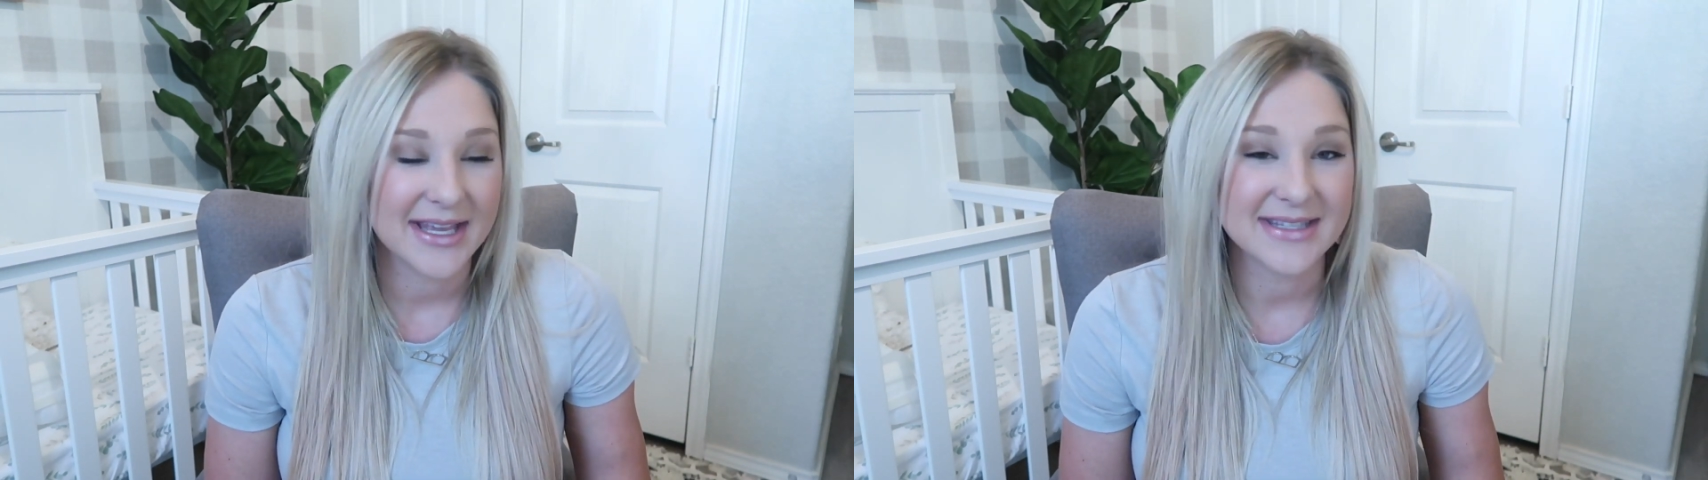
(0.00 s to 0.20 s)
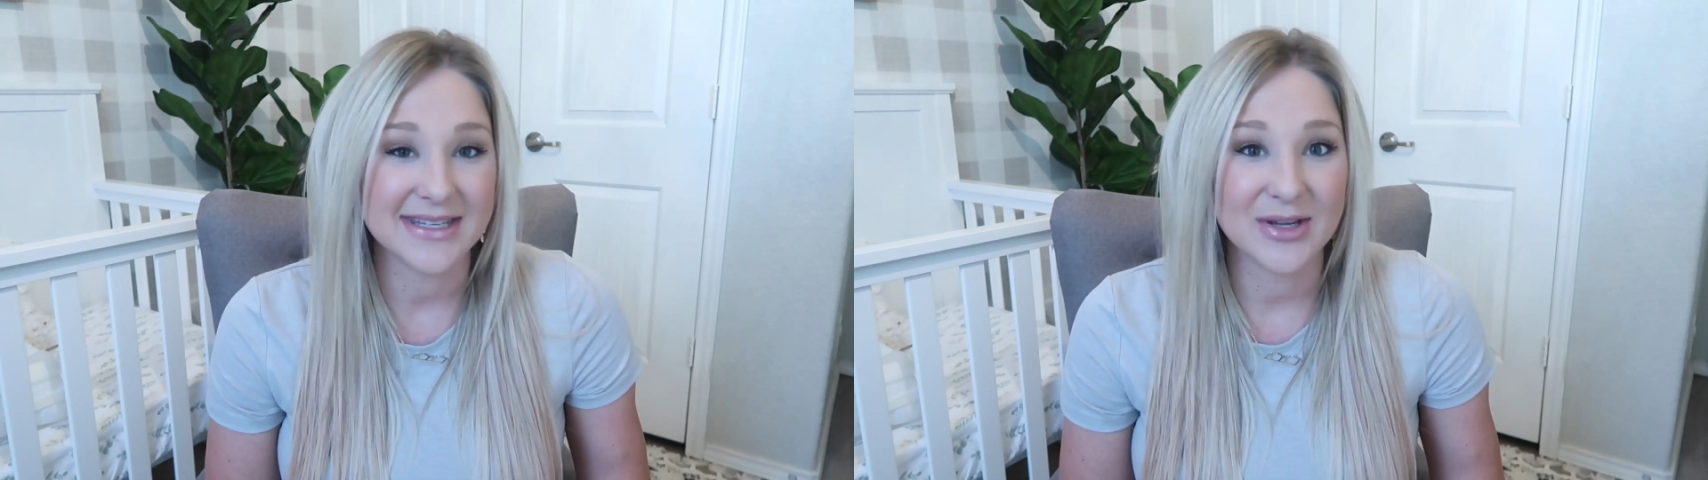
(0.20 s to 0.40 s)

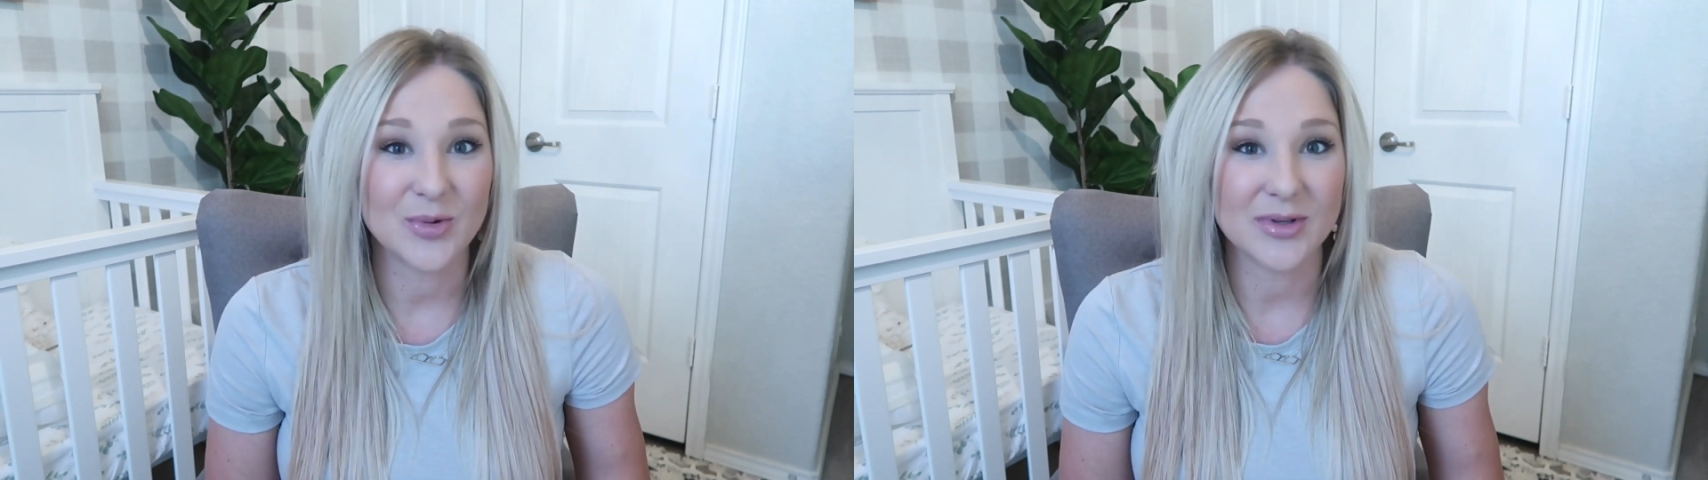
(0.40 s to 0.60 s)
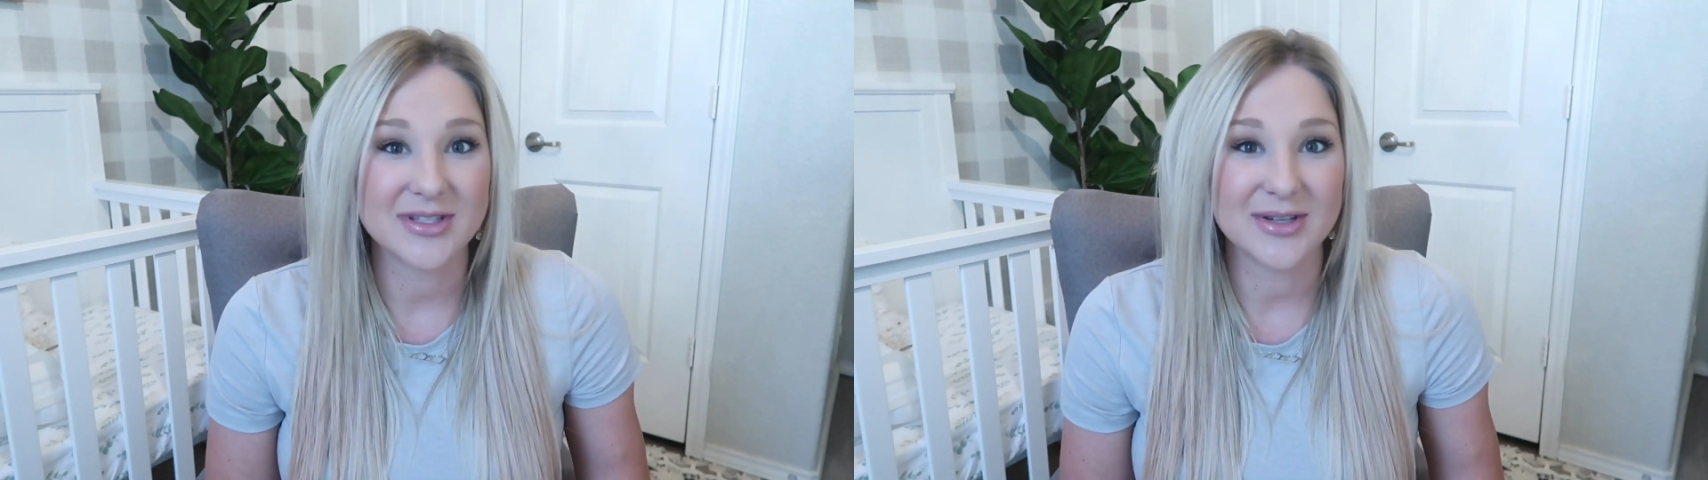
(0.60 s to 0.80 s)
is
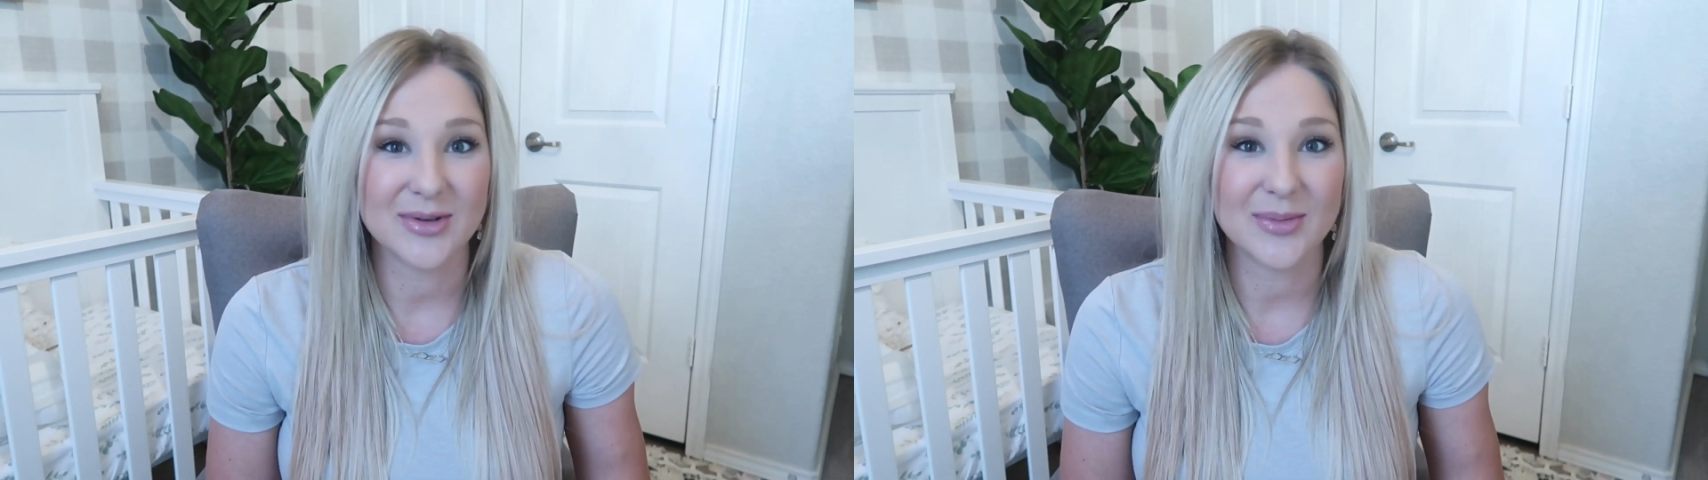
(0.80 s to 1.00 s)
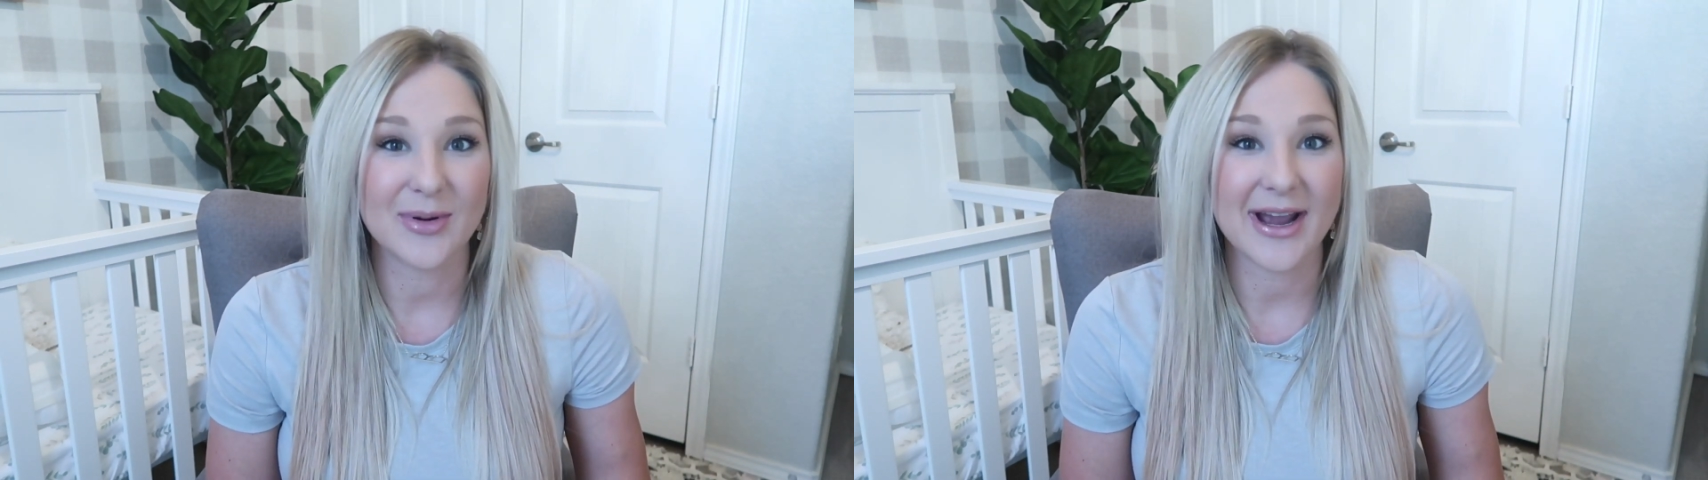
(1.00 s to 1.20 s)
equal
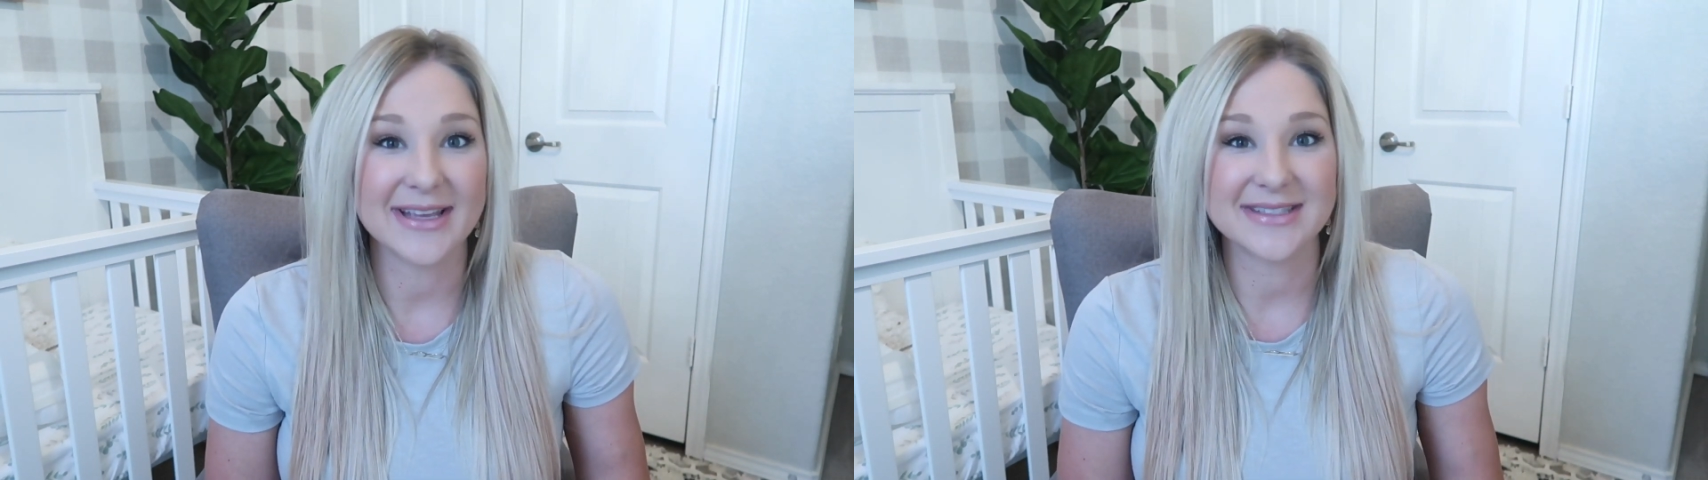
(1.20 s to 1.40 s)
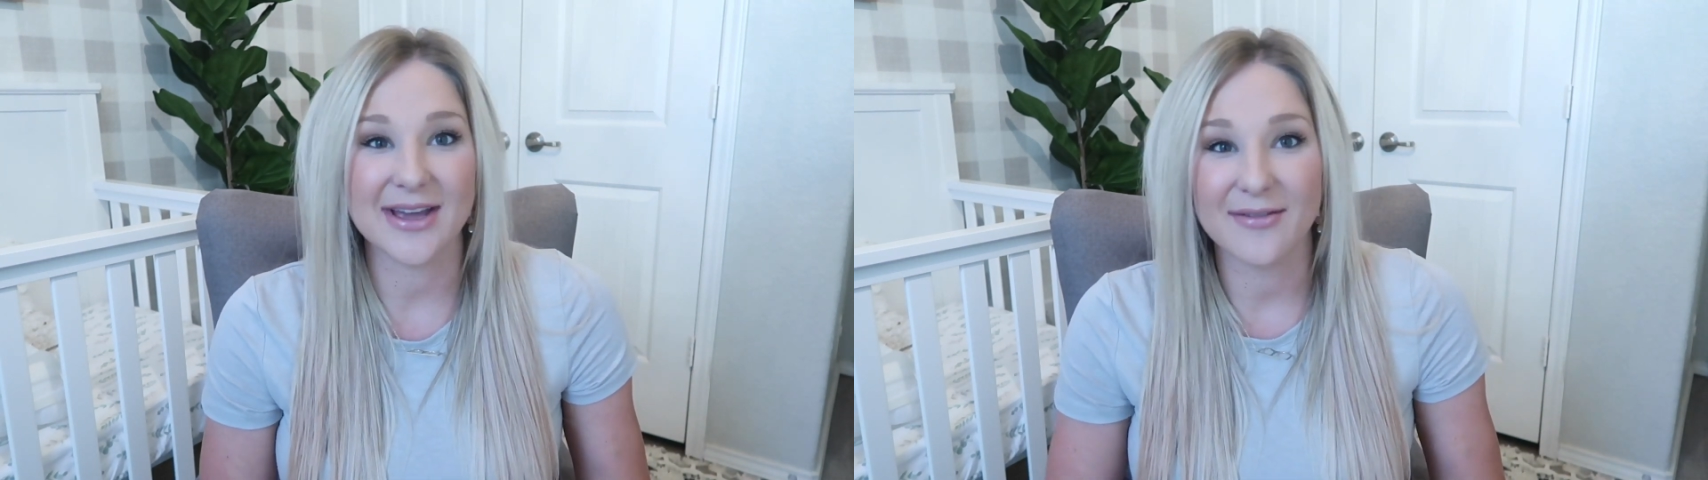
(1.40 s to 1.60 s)
to the
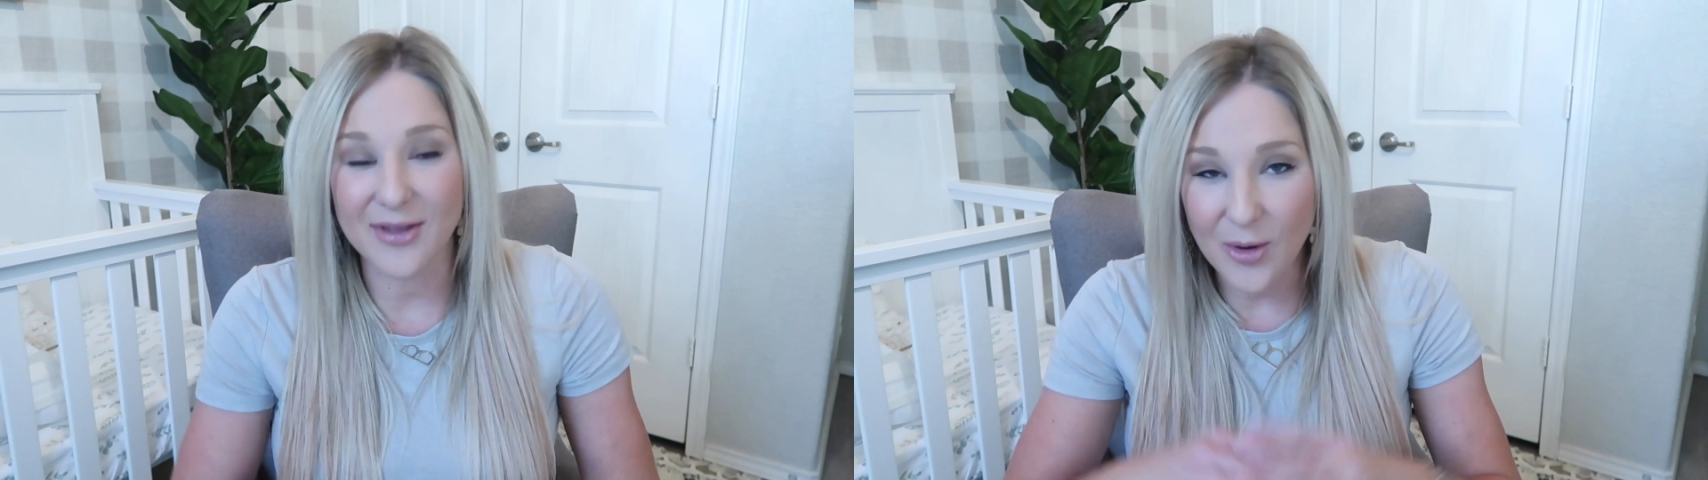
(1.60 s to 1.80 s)
price of the